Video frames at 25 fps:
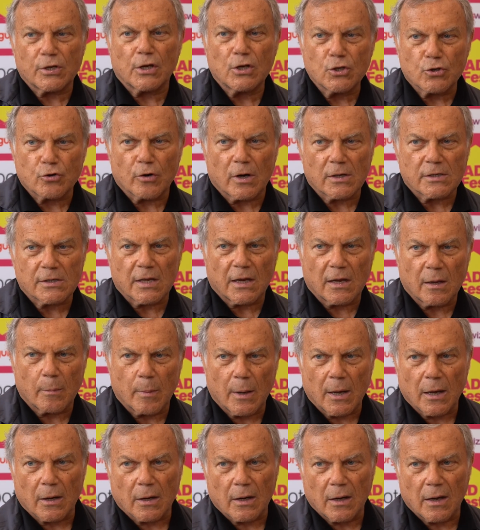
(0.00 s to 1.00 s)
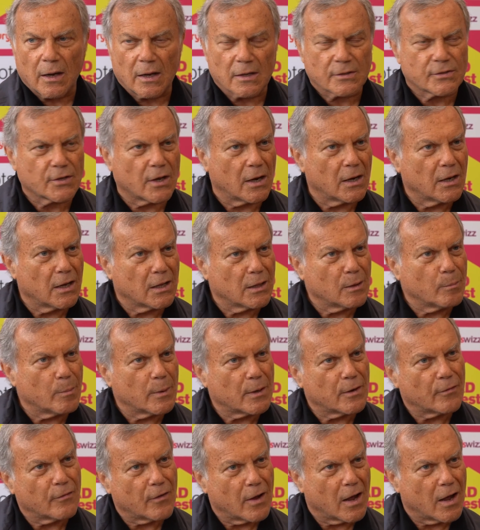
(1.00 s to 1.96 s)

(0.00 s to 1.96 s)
interesting about it is a little bit of